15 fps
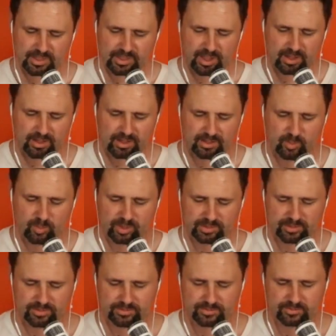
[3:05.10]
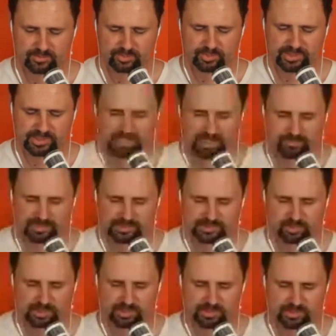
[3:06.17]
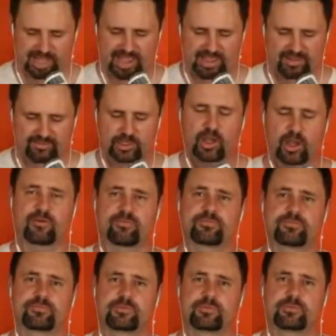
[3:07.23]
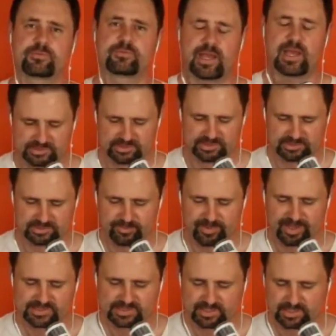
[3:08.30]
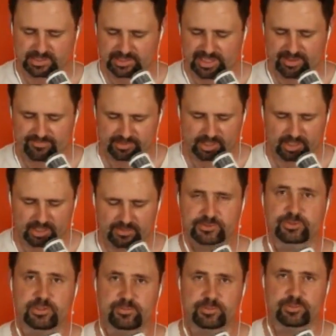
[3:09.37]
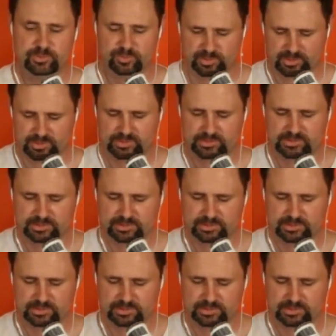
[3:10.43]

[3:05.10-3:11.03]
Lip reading: we're gonna rename this one Live Cough Live. It's basically a live cough stream, is what it is.